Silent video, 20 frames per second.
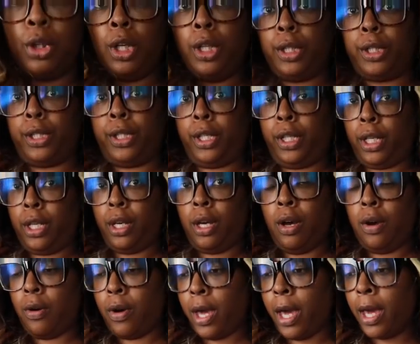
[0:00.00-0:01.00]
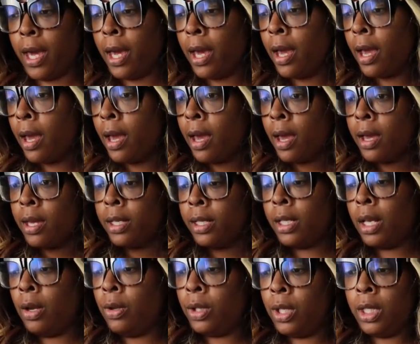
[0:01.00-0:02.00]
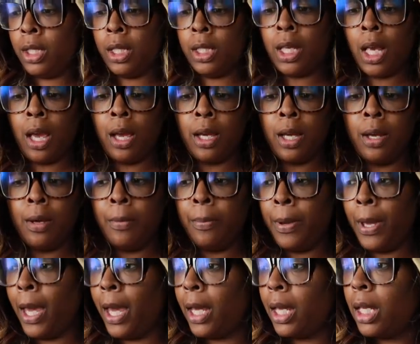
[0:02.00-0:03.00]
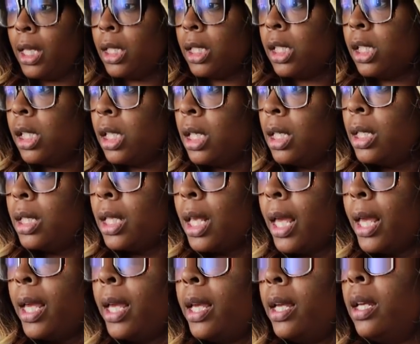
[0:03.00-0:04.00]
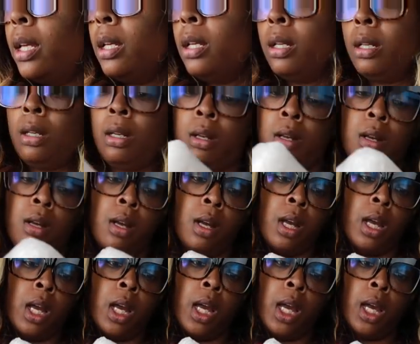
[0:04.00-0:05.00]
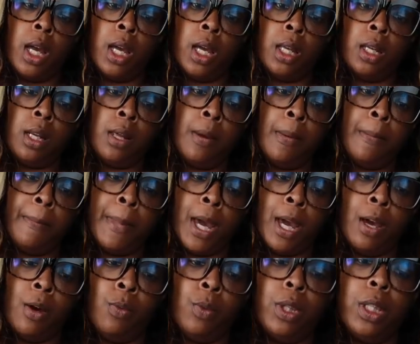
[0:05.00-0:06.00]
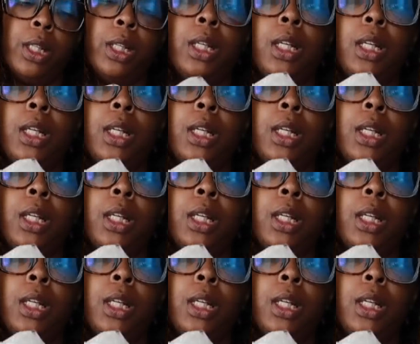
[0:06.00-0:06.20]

good okay so this is how it come packaged it's a handmade with